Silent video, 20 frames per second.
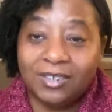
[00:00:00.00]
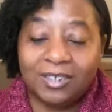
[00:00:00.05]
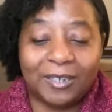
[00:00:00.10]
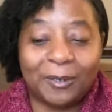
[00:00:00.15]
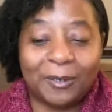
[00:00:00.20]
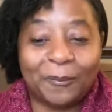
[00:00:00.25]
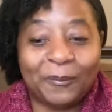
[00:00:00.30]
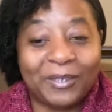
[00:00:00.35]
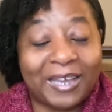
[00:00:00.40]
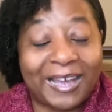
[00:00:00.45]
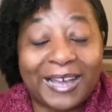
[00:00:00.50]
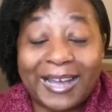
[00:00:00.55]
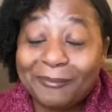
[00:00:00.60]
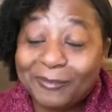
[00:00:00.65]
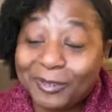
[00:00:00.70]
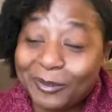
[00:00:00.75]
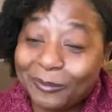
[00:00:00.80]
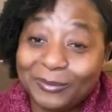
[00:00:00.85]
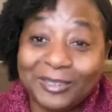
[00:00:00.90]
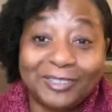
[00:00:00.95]
I mean, I'm
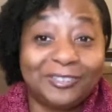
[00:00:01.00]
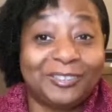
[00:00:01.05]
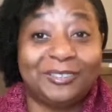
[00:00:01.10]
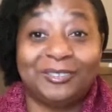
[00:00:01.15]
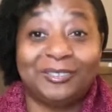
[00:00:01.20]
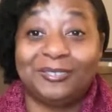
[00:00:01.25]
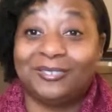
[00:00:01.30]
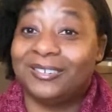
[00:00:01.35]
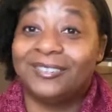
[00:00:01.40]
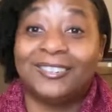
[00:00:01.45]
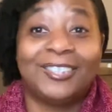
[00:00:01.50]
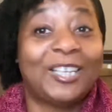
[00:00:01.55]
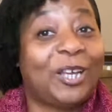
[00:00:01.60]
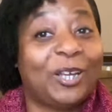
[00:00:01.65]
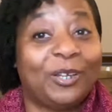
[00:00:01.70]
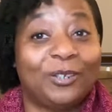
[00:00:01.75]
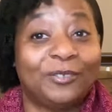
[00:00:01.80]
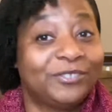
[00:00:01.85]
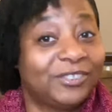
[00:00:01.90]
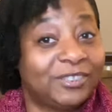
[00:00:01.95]
commissioned to
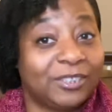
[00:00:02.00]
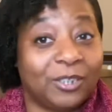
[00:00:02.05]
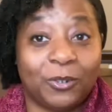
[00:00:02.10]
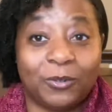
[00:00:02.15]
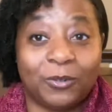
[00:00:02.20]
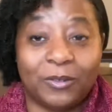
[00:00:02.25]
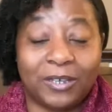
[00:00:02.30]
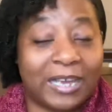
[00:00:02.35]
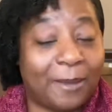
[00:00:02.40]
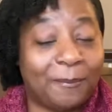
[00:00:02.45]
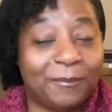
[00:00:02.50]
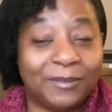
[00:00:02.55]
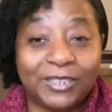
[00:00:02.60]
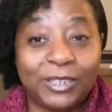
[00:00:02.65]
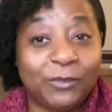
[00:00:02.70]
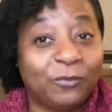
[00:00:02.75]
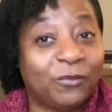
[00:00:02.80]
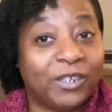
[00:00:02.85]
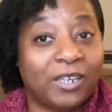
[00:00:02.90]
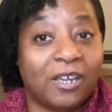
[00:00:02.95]
love, so I
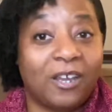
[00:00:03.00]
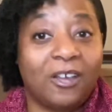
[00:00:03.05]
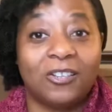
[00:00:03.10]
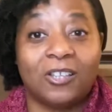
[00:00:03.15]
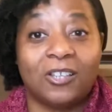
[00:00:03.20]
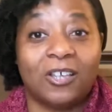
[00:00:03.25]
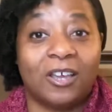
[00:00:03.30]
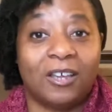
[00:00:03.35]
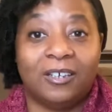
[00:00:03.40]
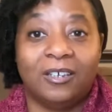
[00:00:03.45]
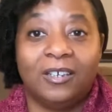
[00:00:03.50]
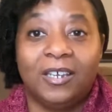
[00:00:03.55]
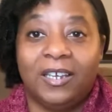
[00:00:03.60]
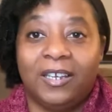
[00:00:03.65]
believe we all are.